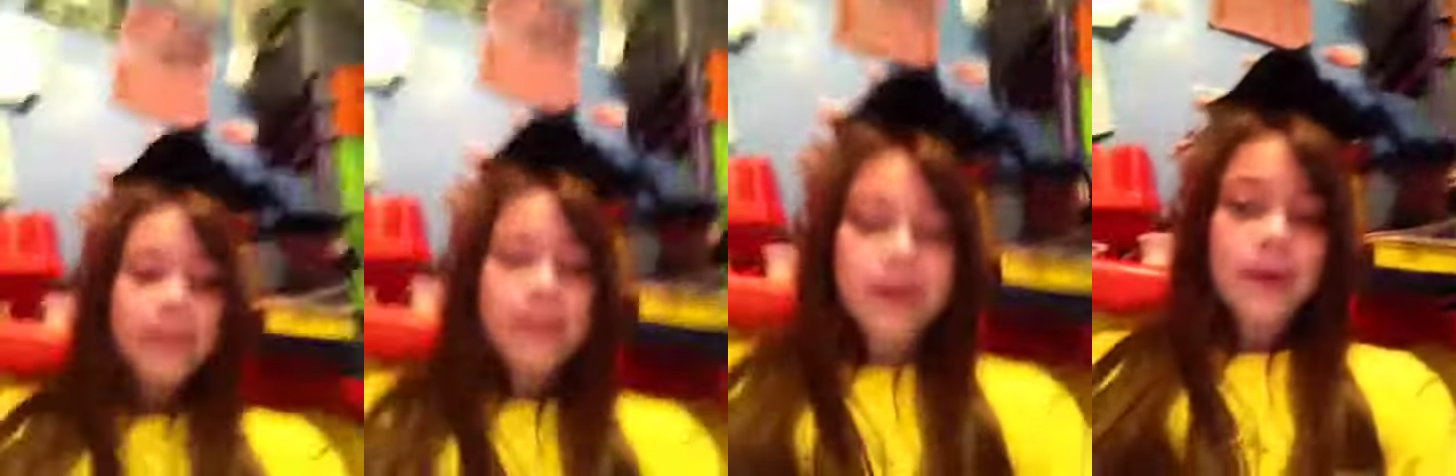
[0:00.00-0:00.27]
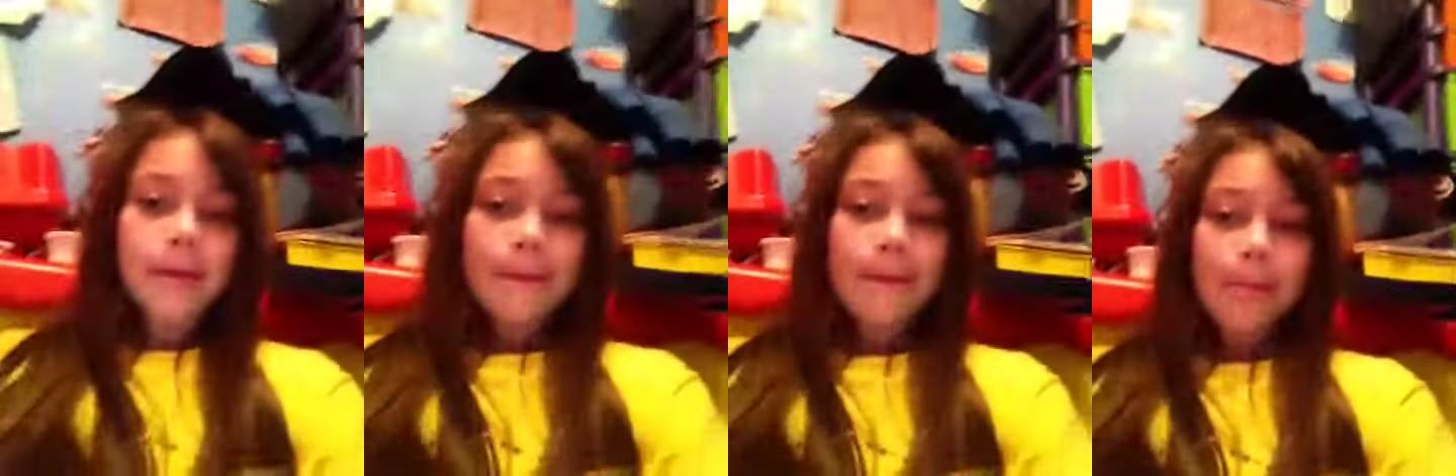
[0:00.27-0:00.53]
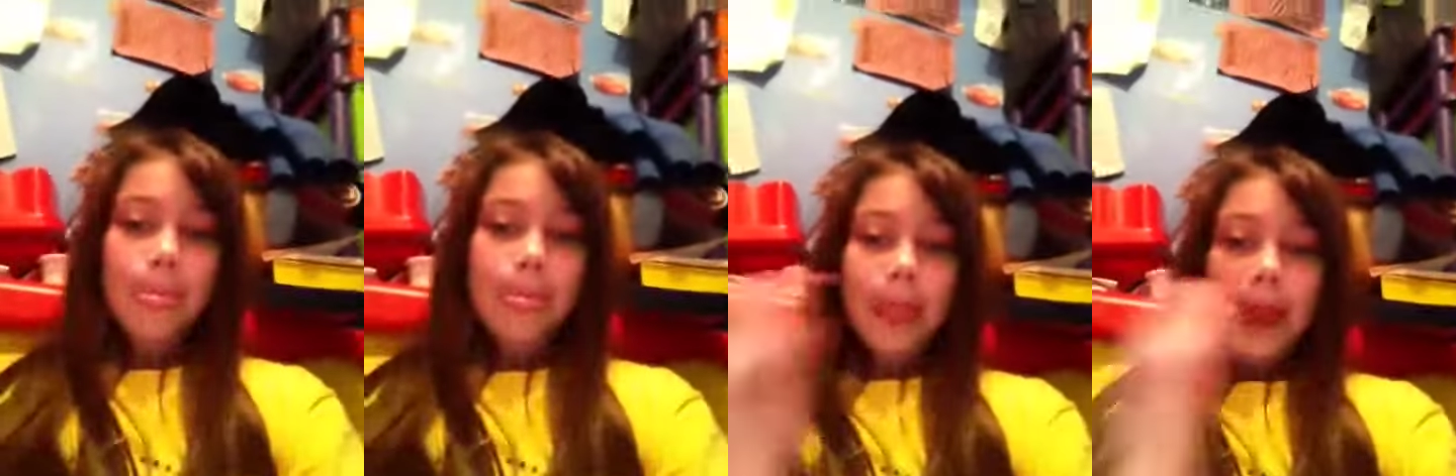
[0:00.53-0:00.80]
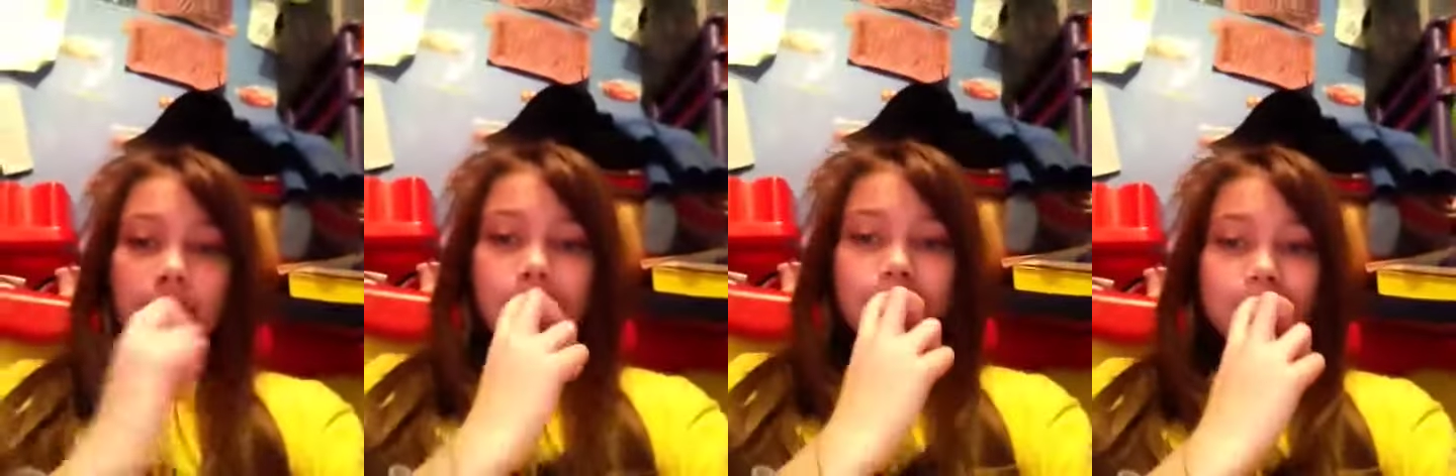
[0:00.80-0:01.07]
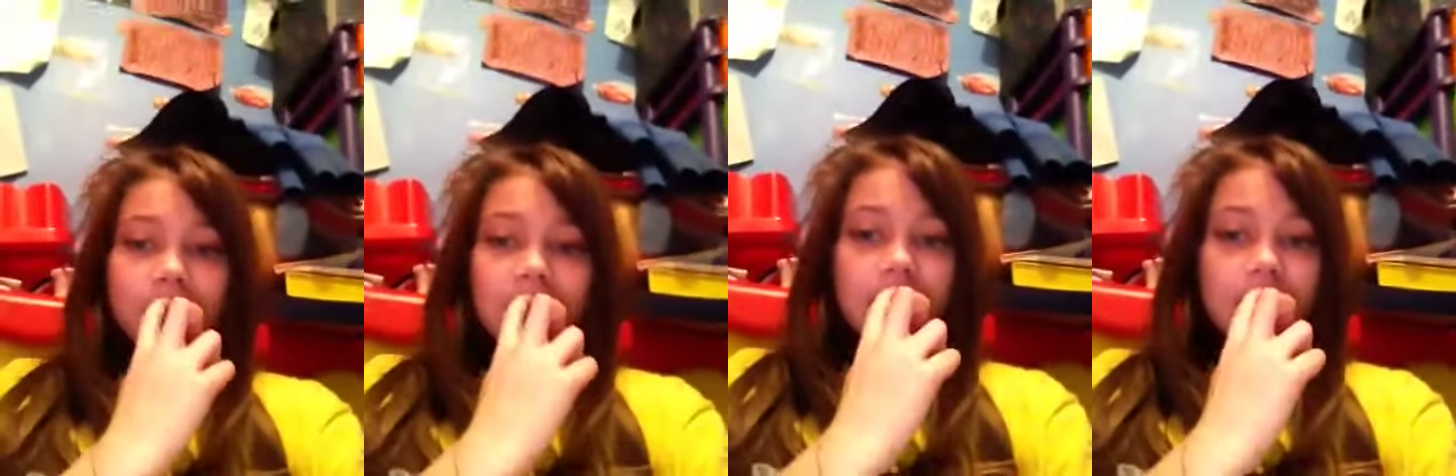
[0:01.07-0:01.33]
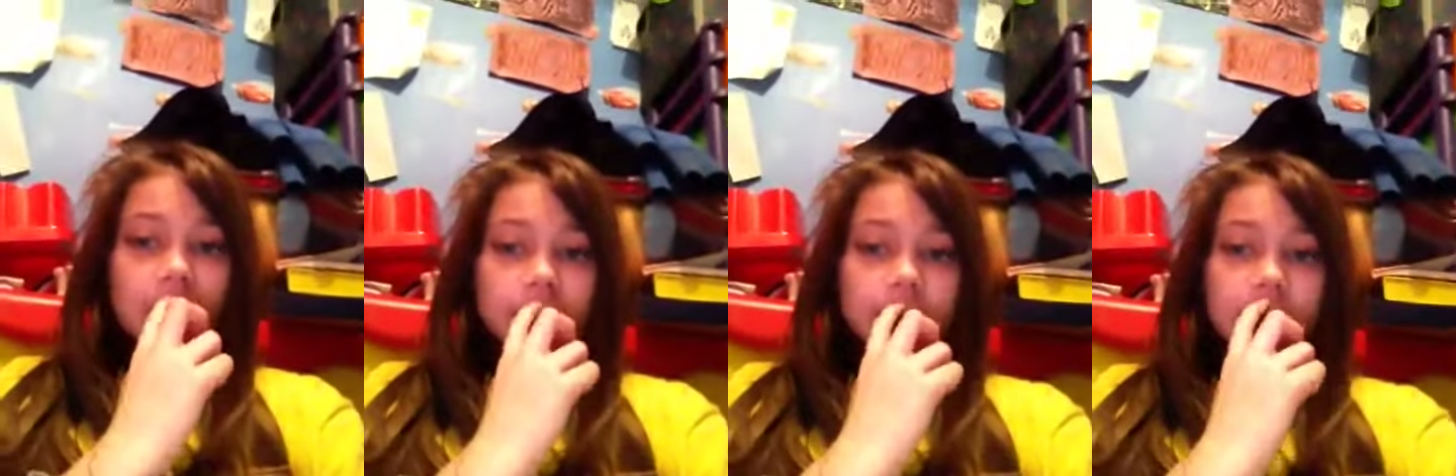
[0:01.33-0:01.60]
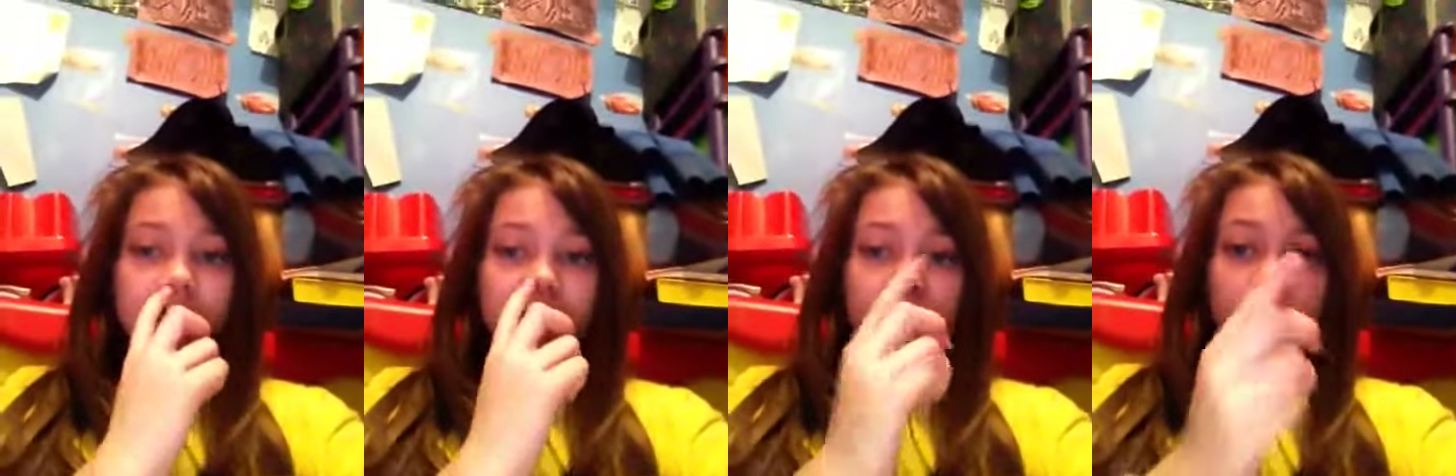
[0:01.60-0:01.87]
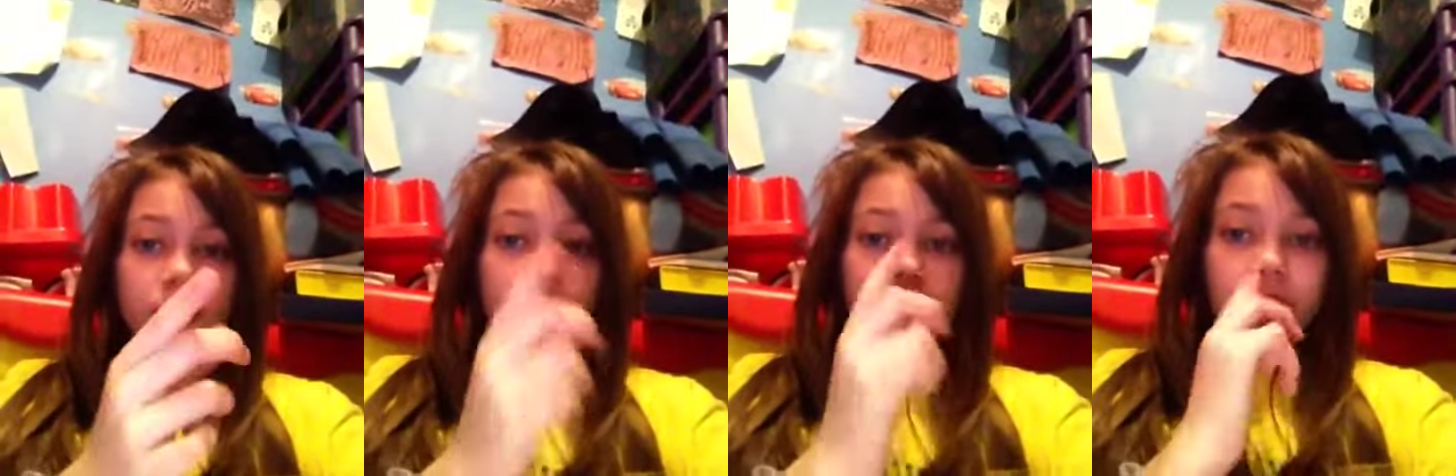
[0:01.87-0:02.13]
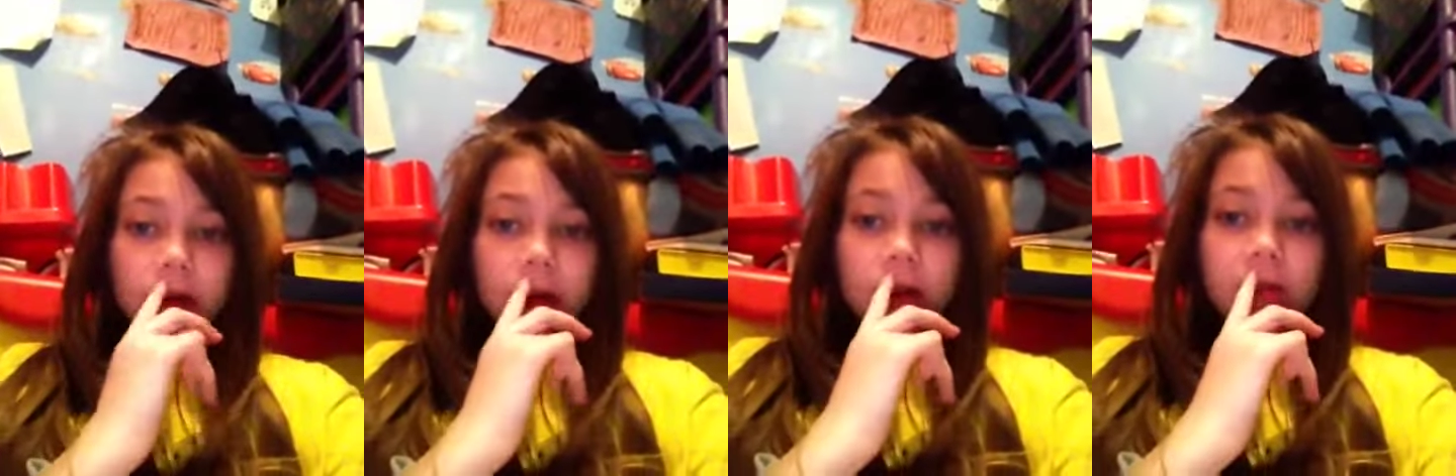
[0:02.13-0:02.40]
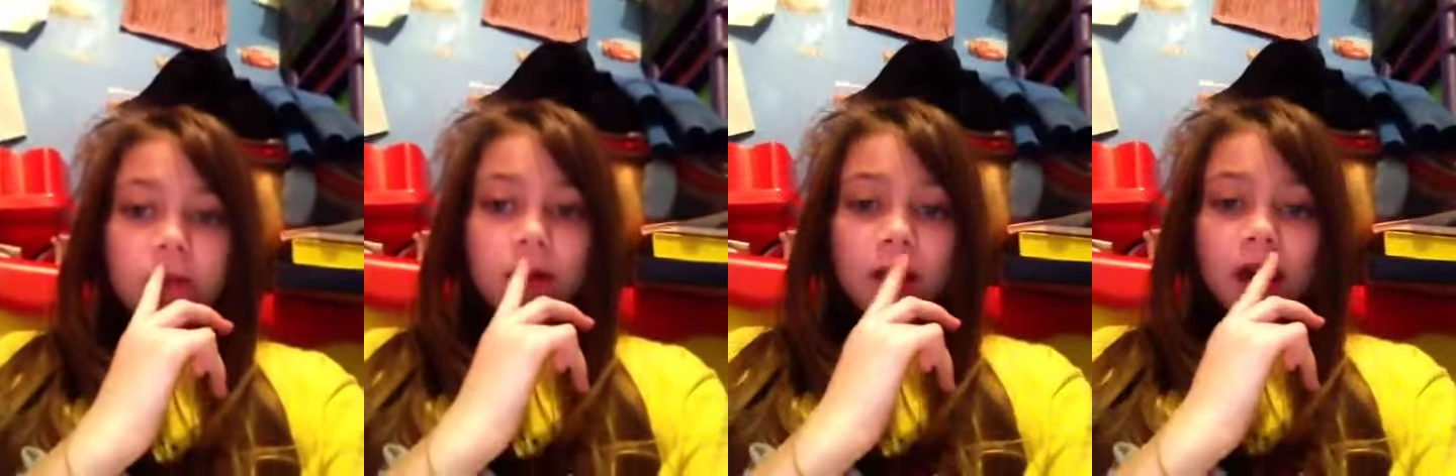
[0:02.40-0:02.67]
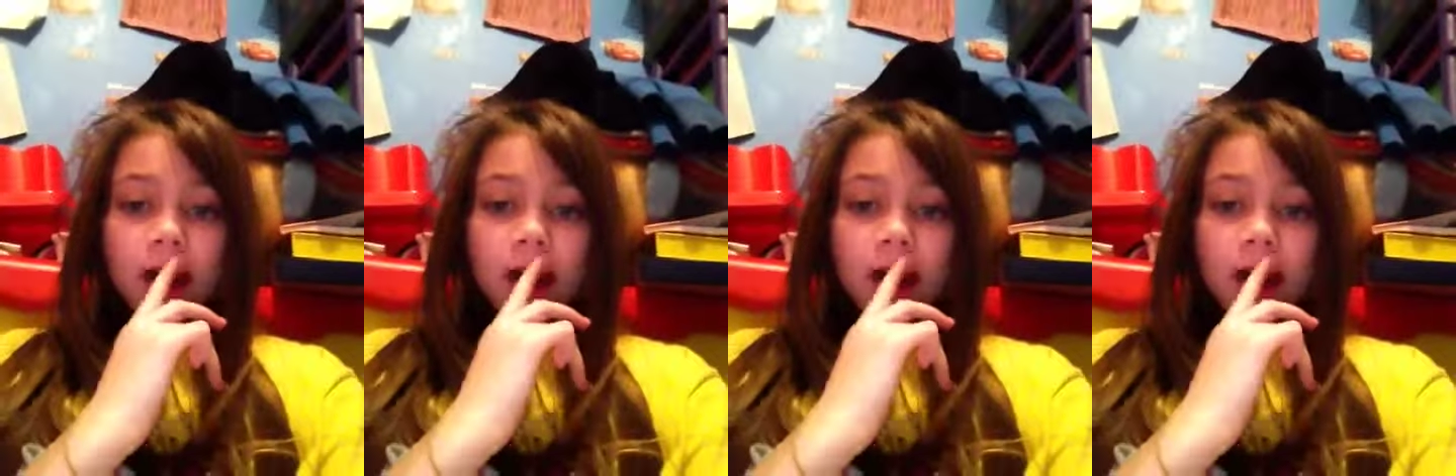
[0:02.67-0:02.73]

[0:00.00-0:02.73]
But yeah, I'm going to start vlogging.